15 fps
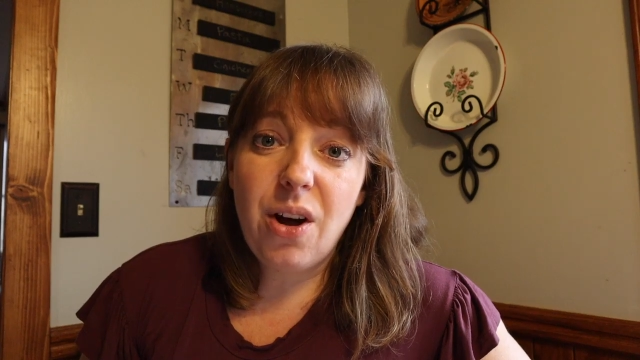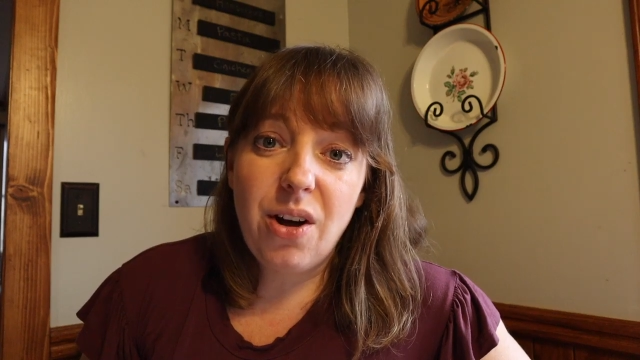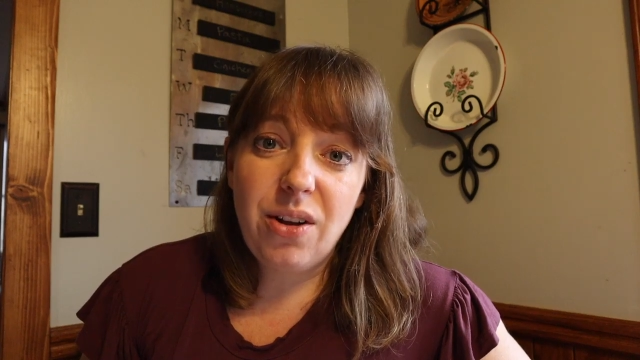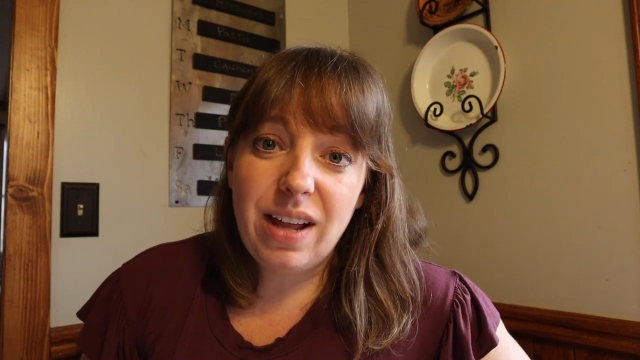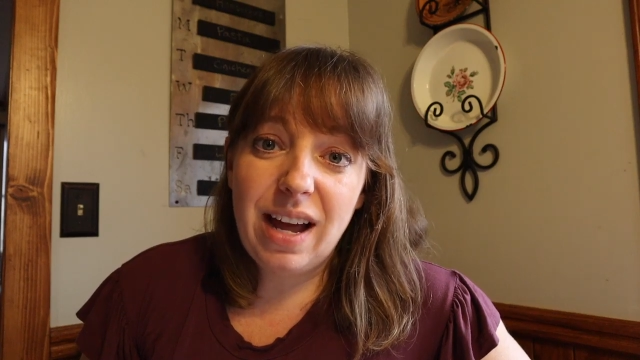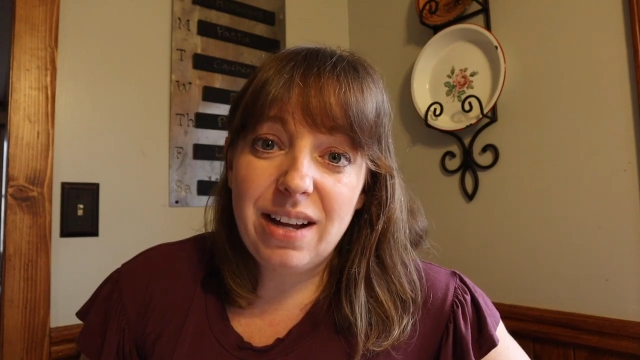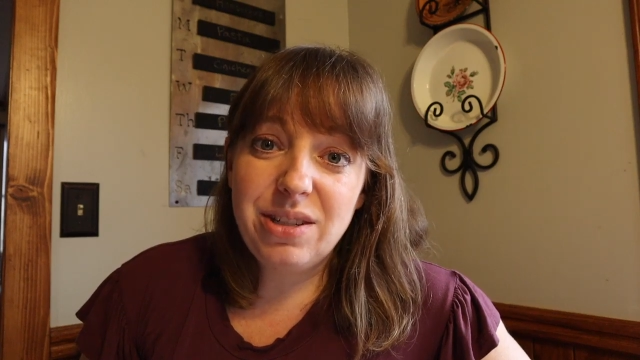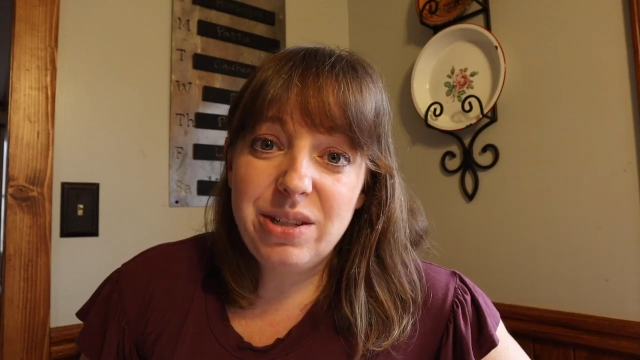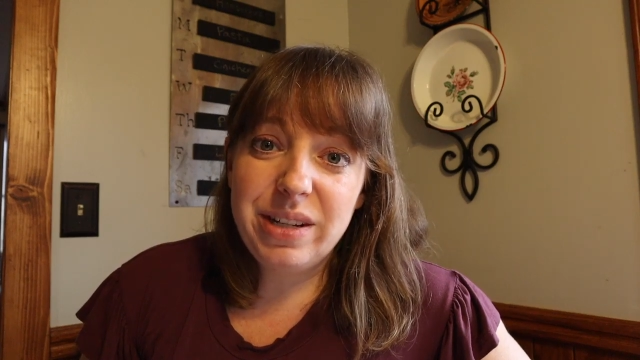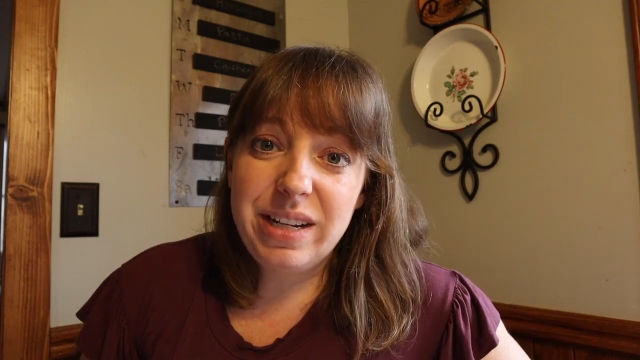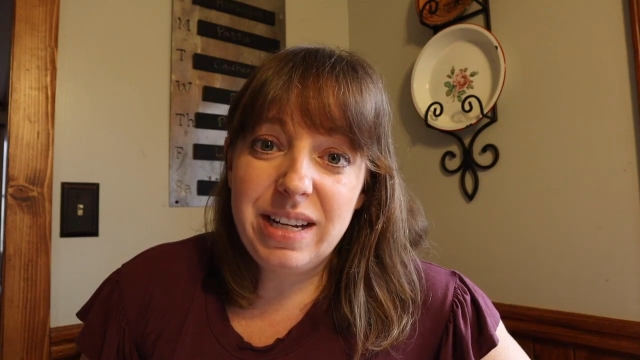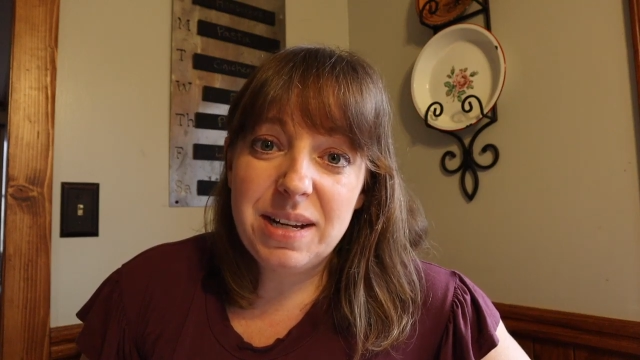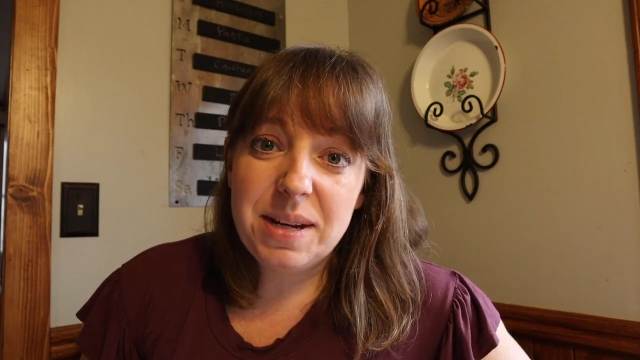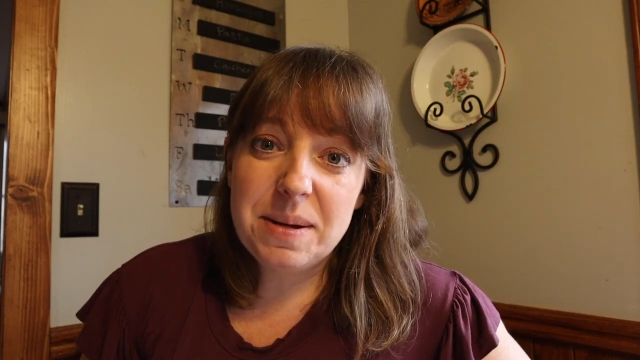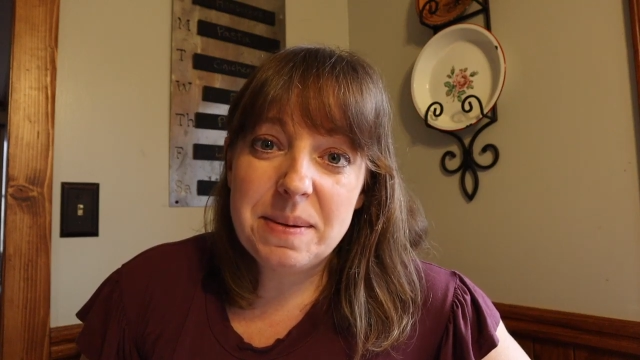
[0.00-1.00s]
call out to
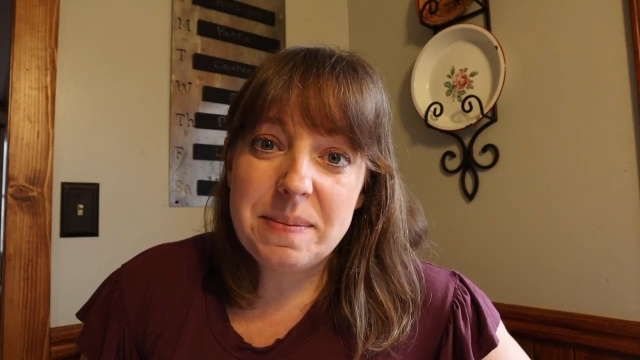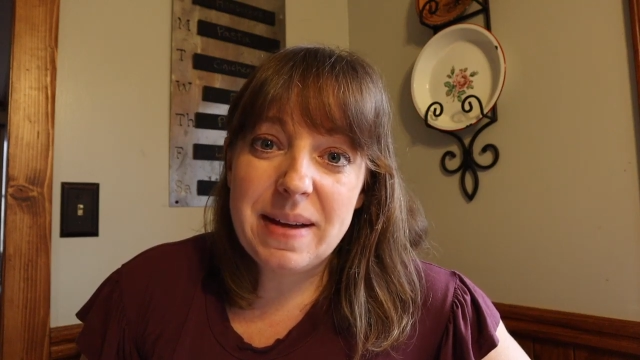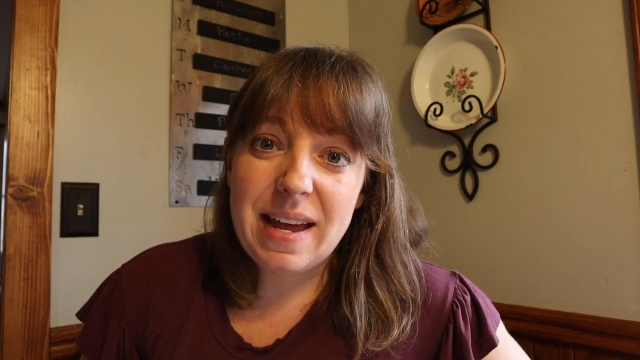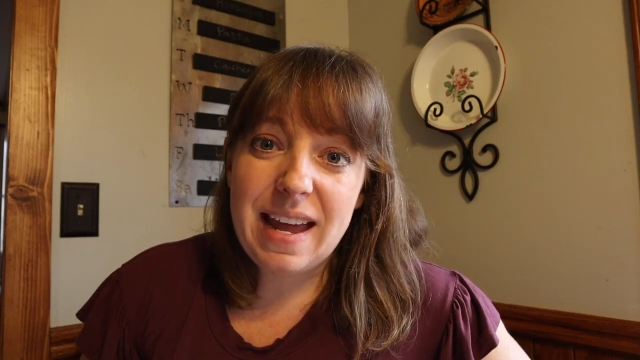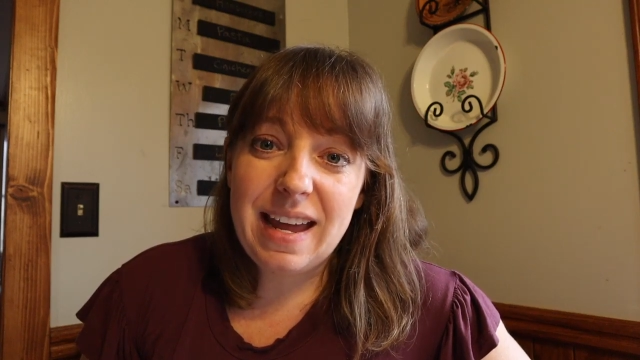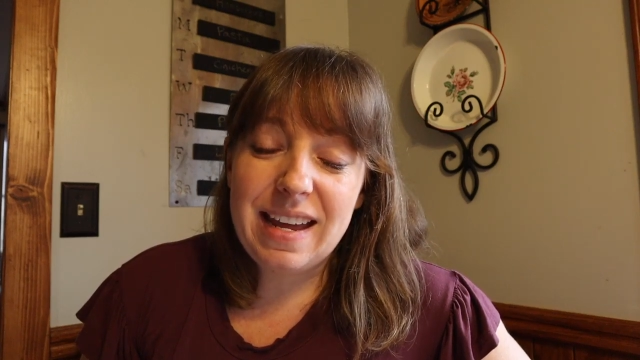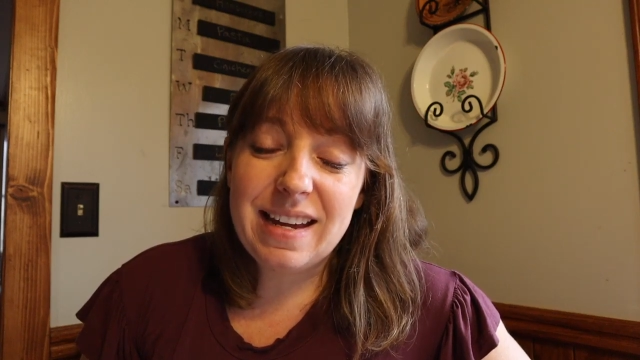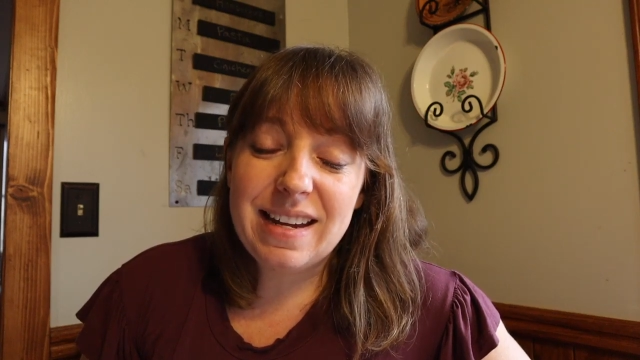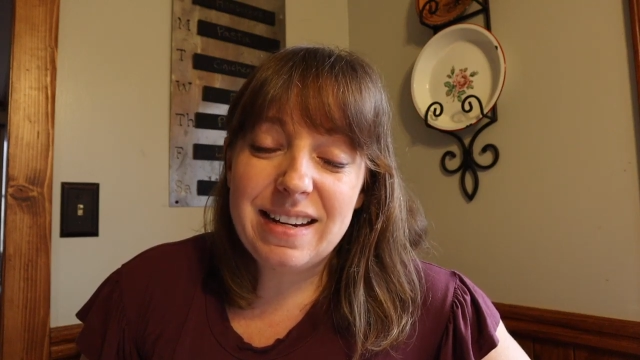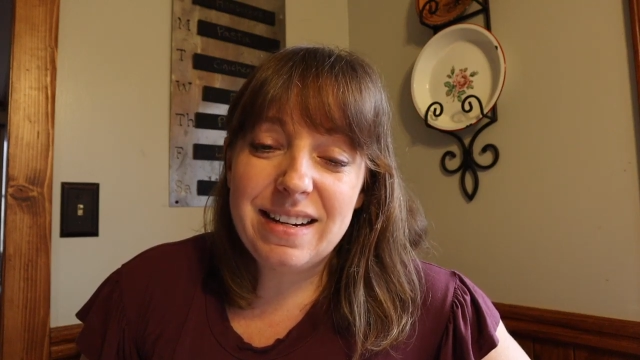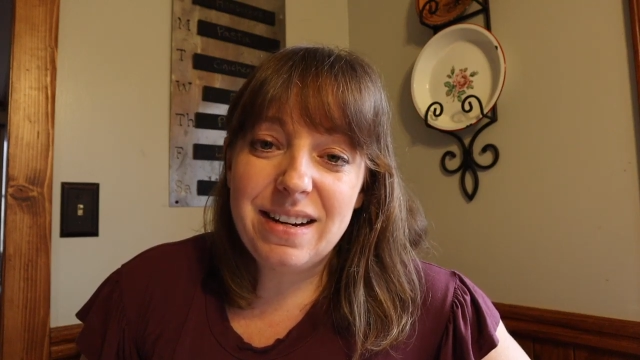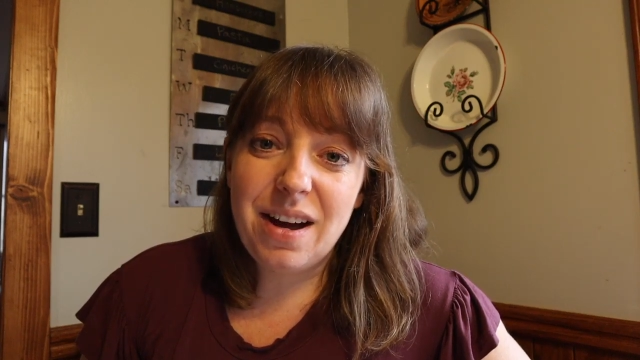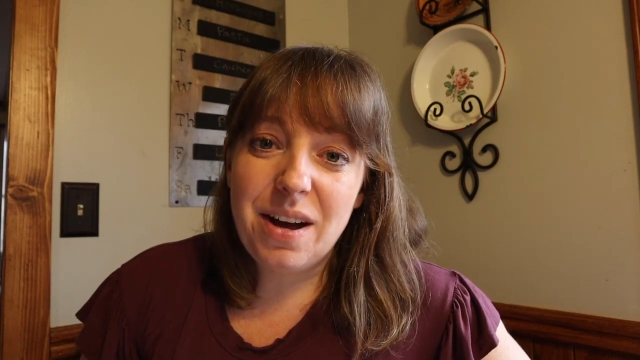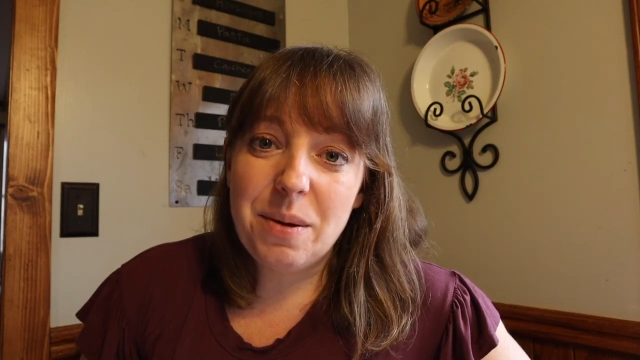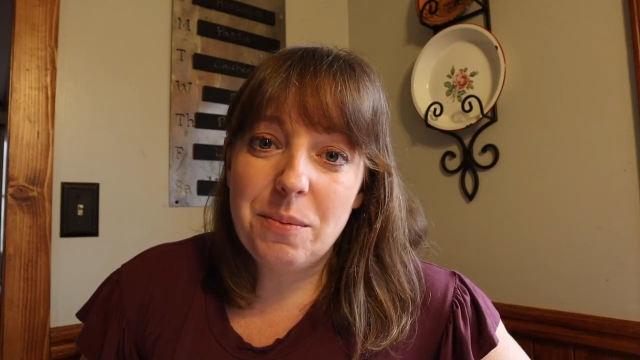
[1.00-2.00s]
Him
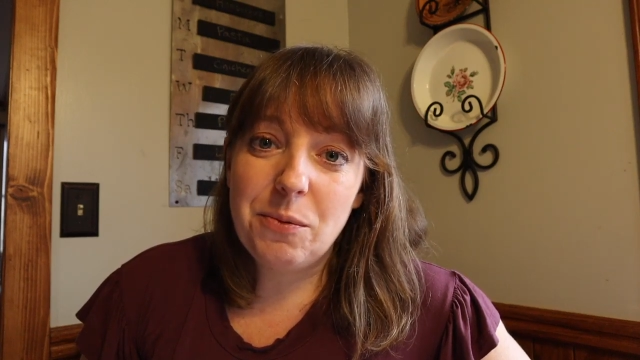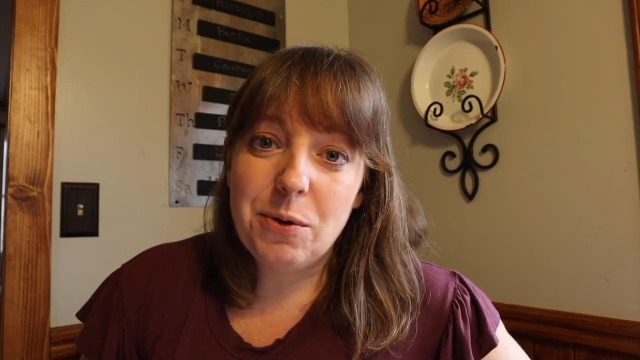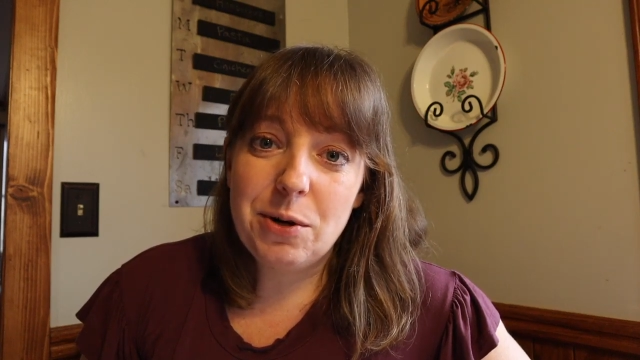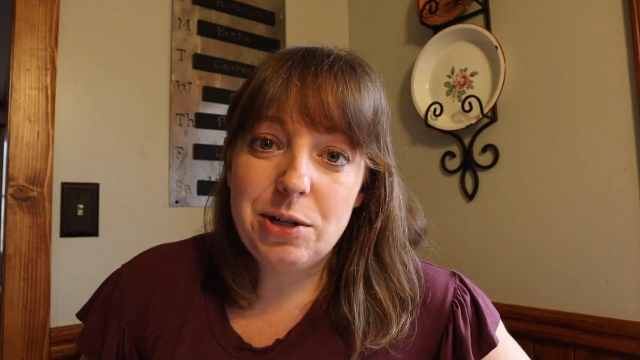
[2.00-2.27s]
and um,